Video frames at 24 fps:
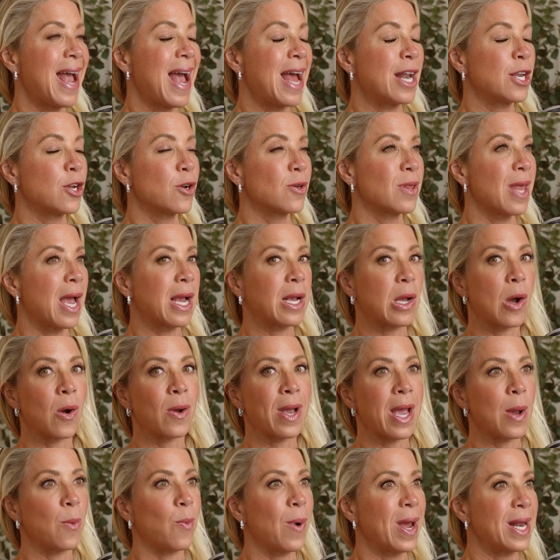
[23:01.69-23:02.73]
And you're like,
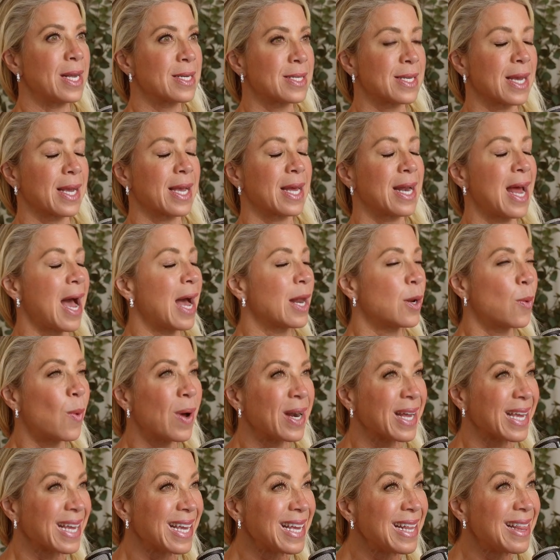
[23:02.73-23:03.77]
okay, wait a second, I don't
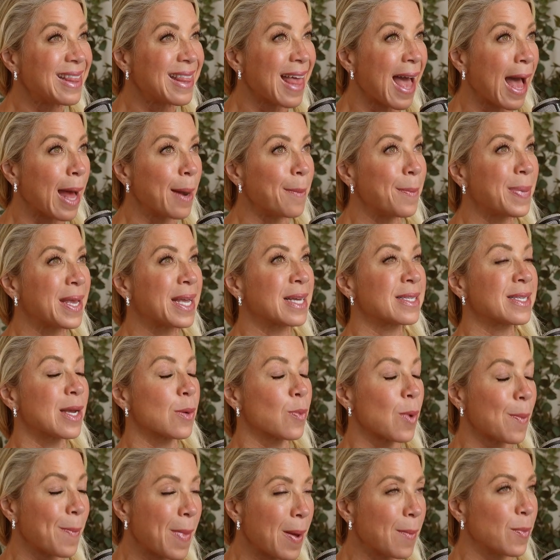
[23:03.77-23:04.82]
want to eat that, because I
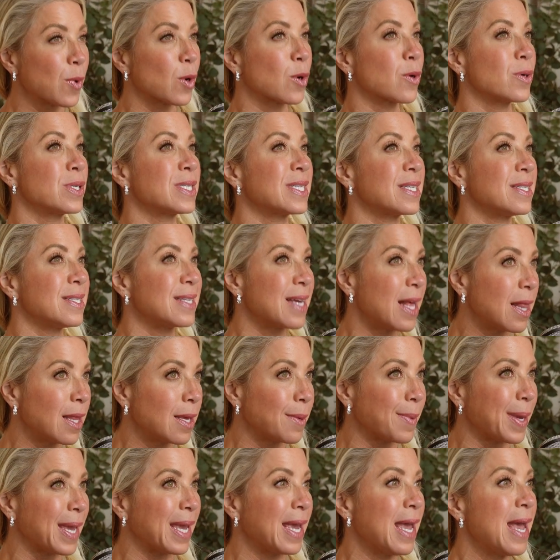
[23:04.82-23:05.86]
remember Kristin
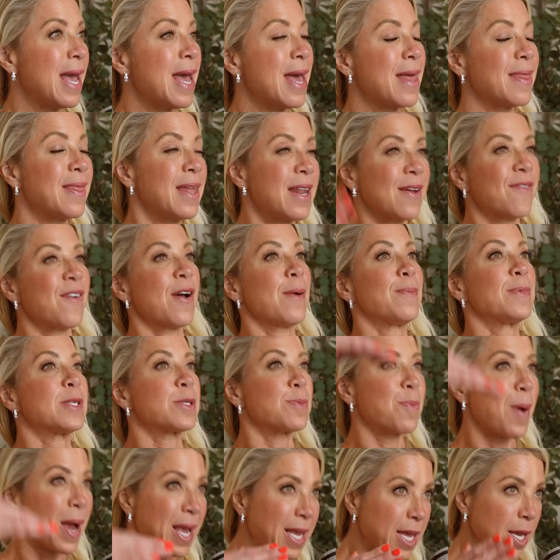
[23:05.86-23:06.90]
telling me that if I'm
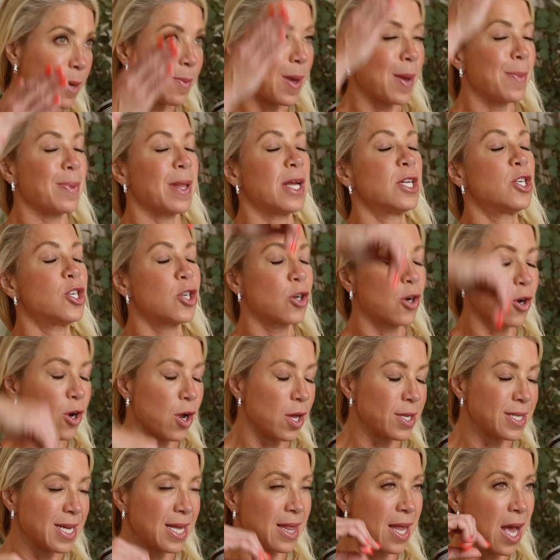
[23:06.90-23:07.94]
spiking my blood sugar
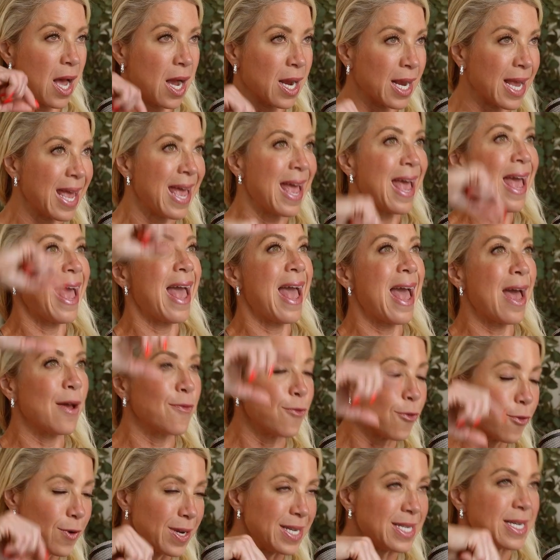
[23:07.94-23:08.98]
all day long,
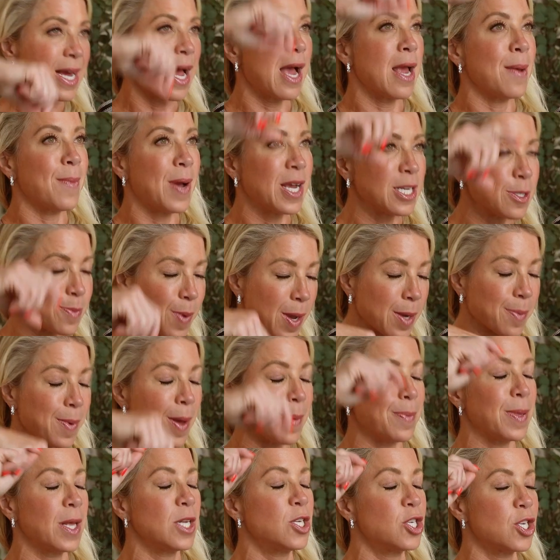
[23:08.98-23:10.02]
every time I spike
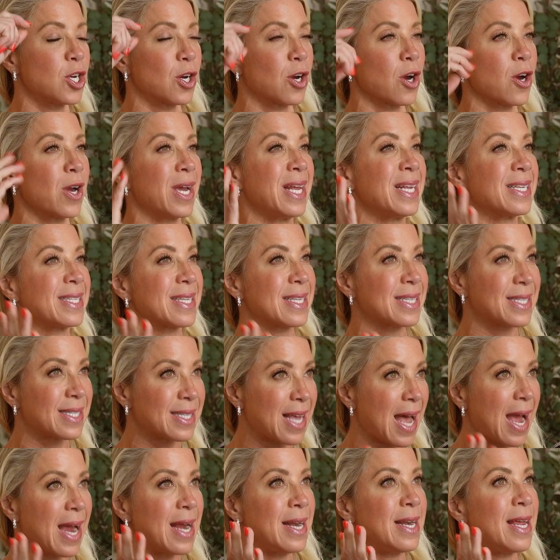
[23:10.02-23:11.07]
my blood sugar, it is a
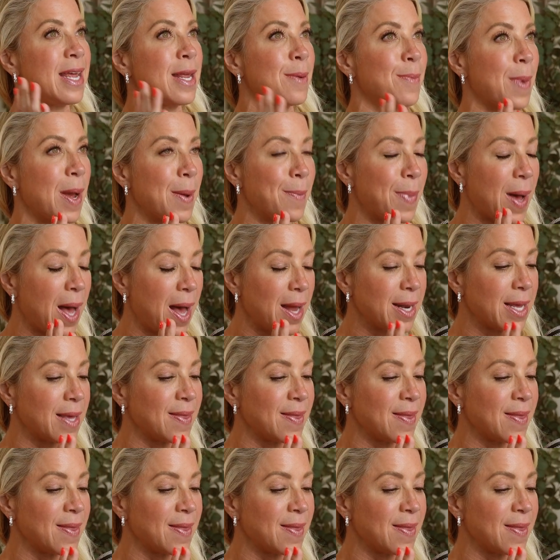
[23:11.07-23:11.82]
sign in my body